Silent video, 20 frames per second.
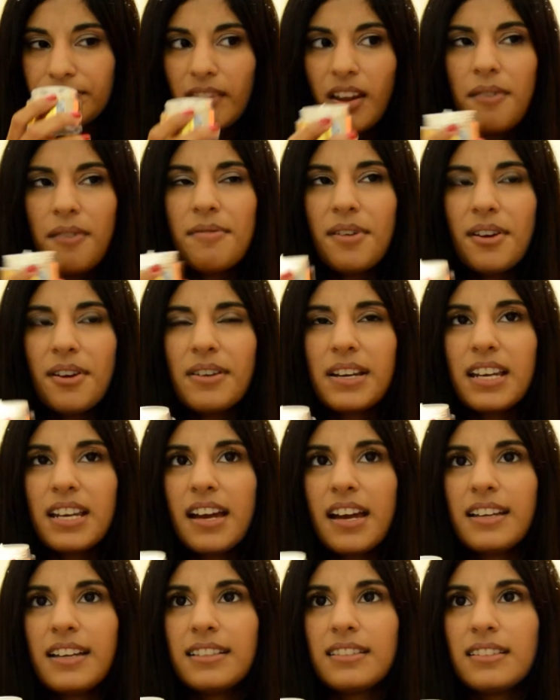a very
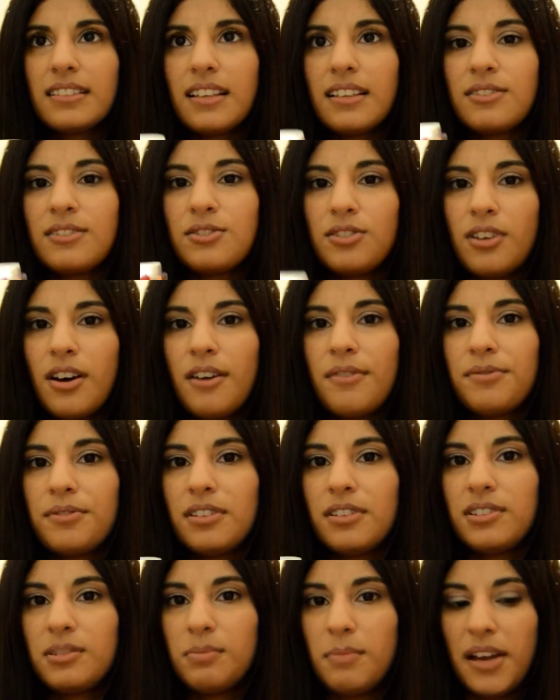nice and
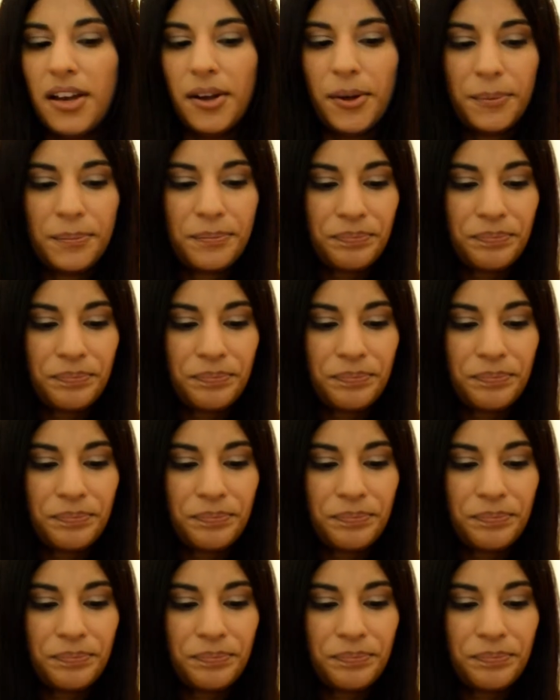soft smell.